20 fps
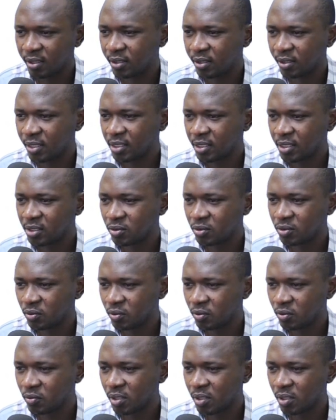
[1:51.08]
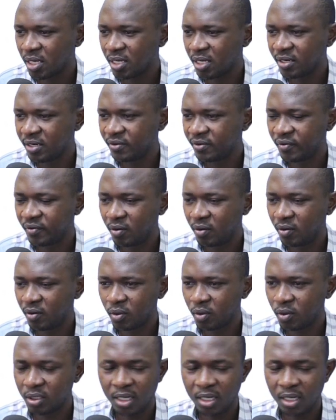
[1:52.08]
just to quickly define
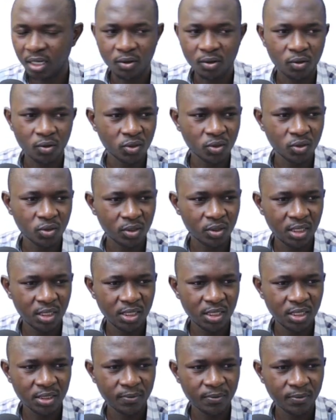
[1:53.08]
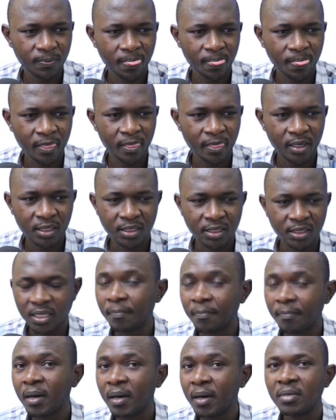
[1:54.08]
what an auction is a
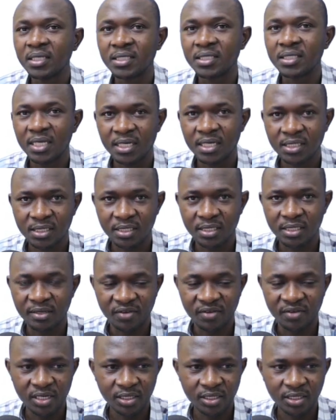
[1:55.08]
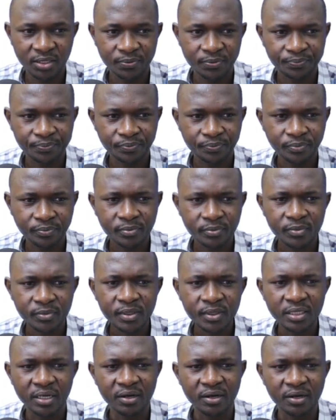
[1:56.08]
public sales event
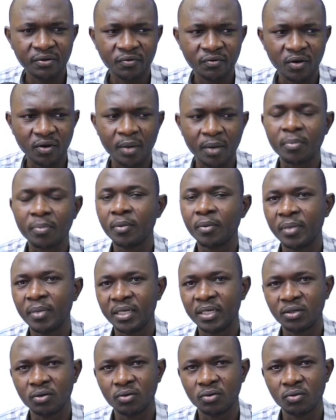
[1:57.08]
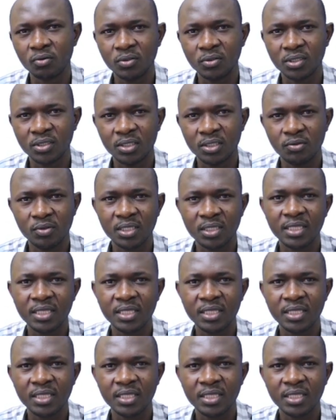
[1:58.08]
for a property or goods in which